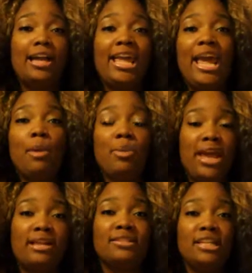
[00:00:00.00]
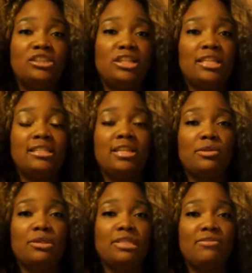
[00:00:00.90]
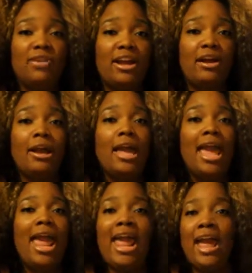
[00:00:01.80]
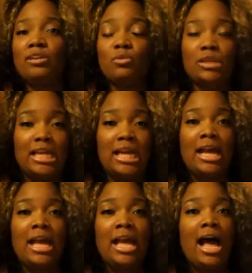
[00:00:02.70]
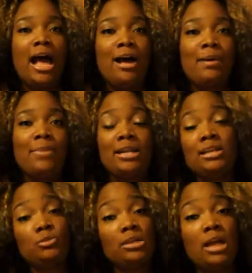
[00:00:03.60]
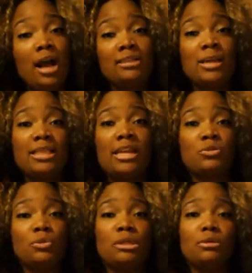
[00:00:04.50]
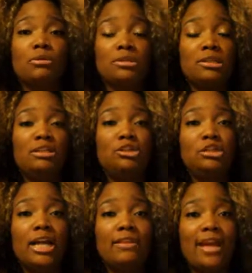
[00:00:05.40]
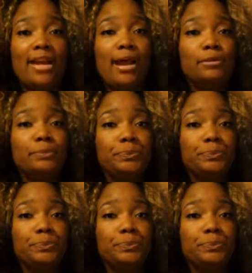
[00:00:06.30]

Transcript: campaigns such as this literacy fair annually, and it's really awesome. I think it's really cool, so you should check that out.